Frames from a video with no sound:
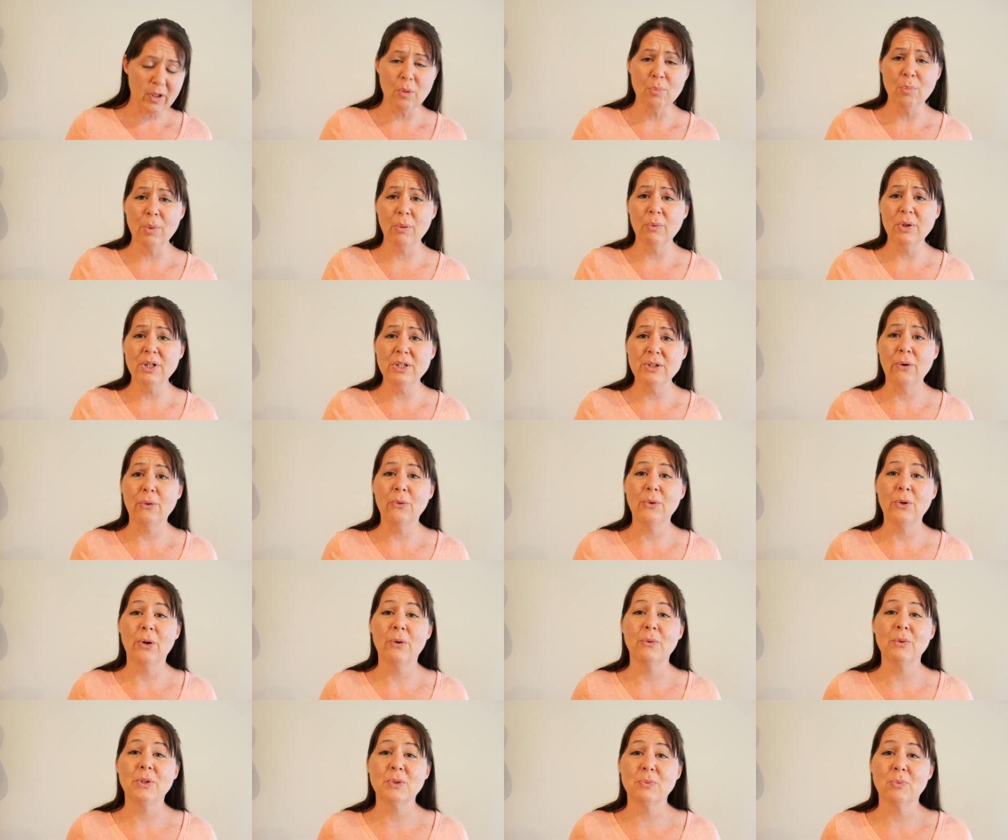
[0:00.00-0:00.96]
but we don't
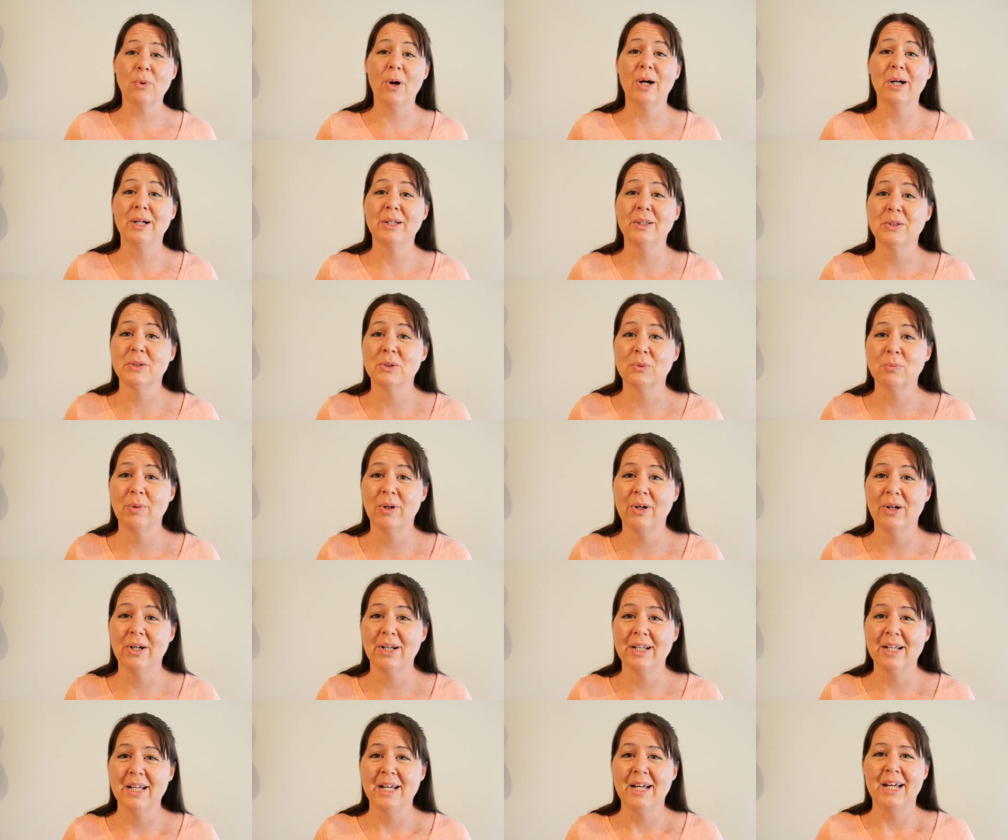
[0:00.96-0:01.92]
always walk in the
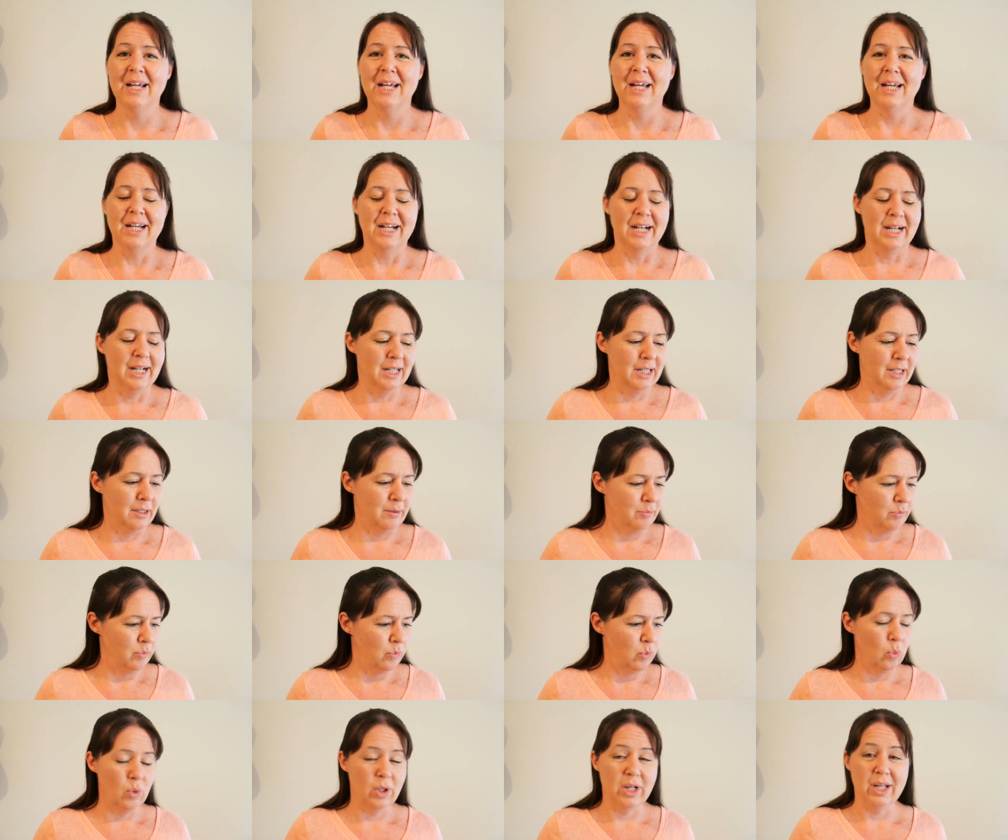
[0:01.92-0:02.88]
spirit
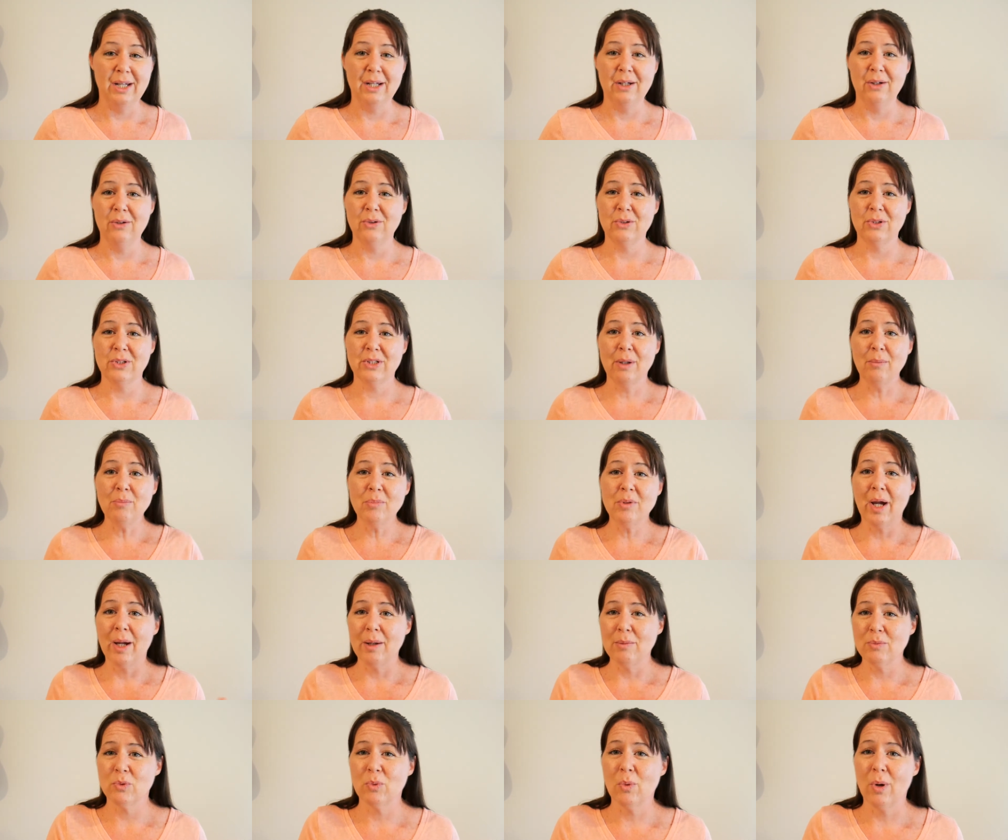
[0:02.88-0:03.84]
um, we
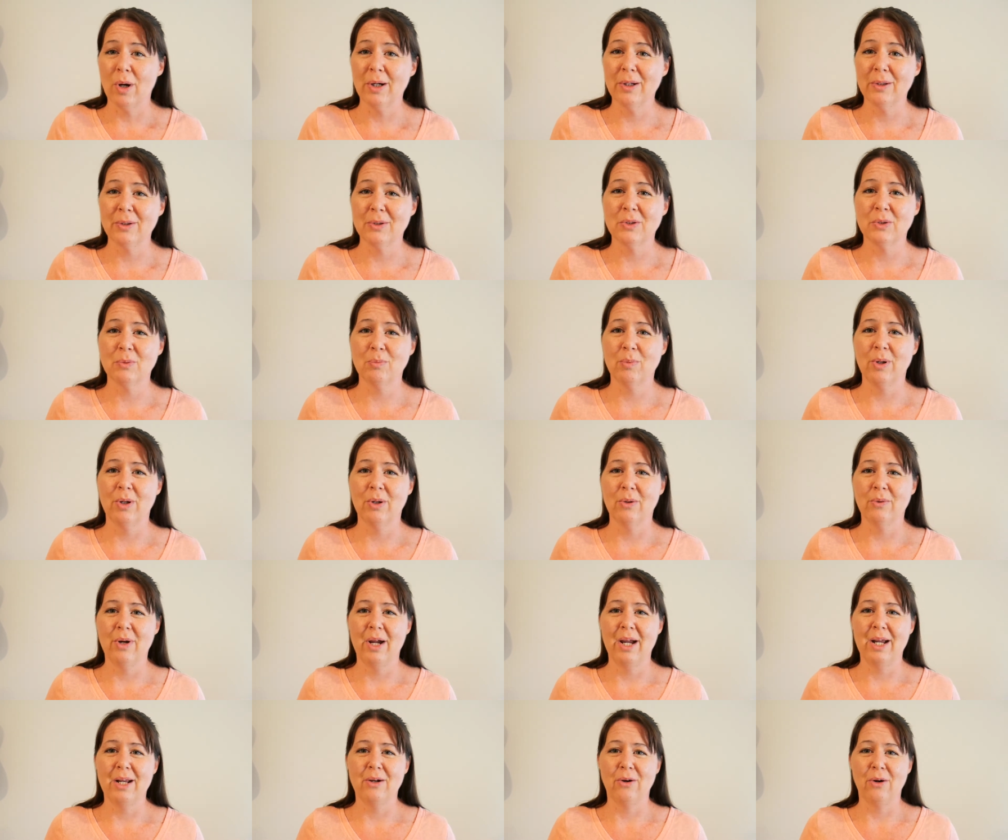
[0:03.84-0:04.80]
sometimes walk in the spirit
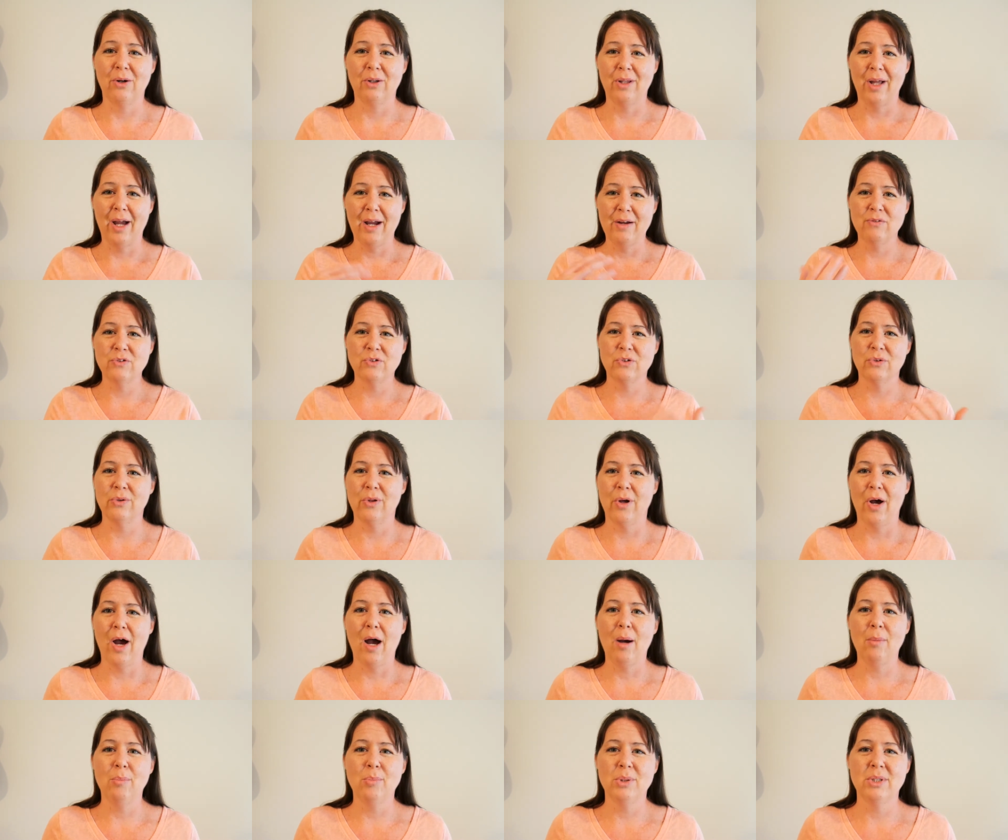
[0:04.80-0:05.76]
right our lives are the
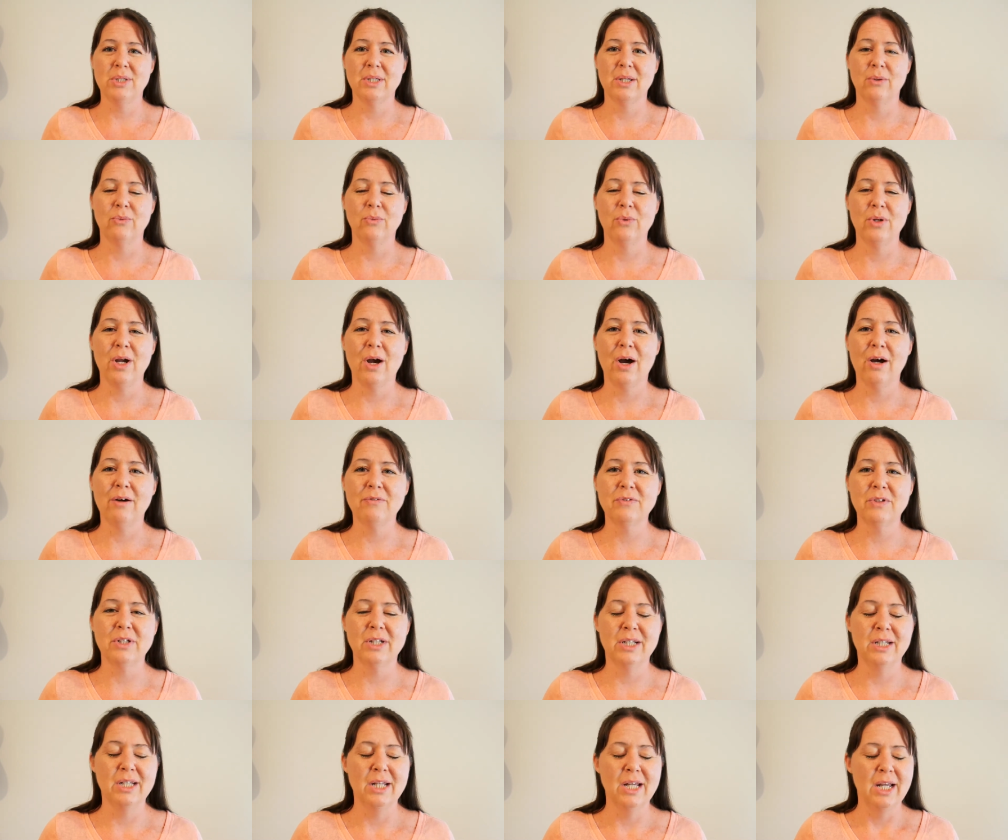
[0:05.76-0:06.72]
opposite we
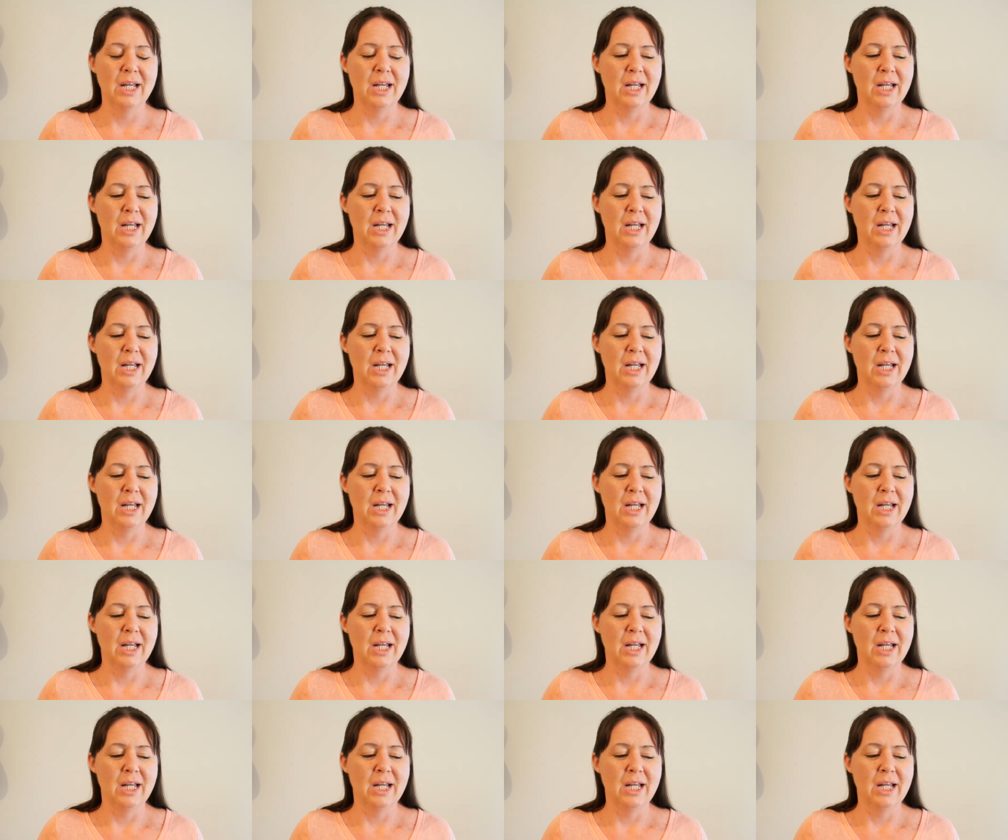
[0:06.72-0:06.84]
often